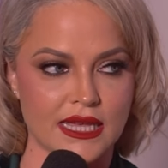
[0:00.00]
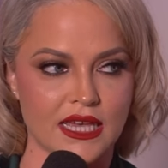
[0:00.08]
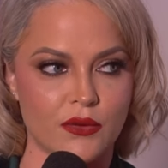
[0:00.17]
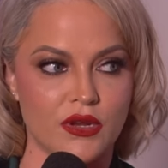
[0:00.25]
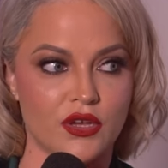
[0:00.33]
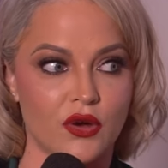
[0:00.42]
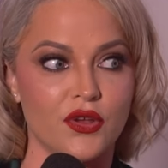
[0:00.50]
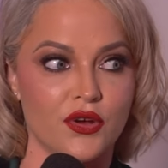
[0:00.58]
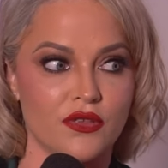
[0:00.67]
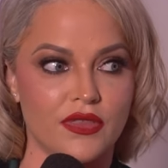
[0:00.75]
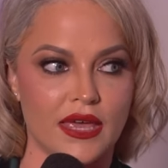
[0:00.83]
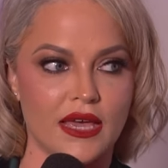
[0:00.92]
Like it would go to
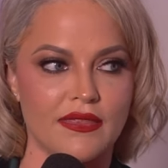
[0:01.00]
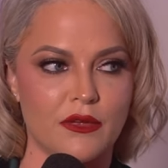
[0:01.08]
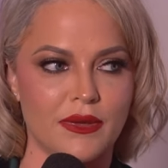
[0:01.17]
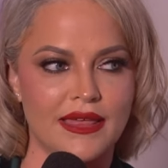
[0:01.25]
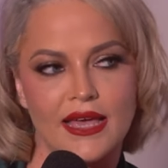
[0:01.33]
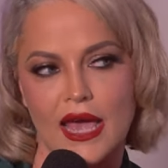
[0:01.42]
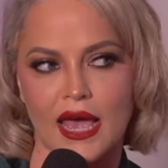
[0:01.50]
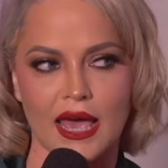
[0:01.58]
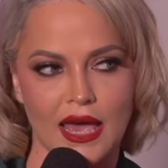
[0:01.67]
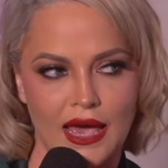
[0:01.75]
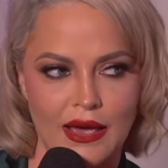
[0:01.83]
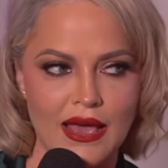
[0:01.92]
your thing, and they'd be like,
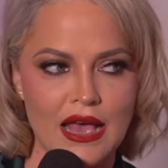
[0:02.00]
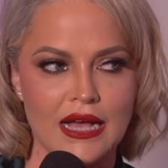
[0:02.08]
hey,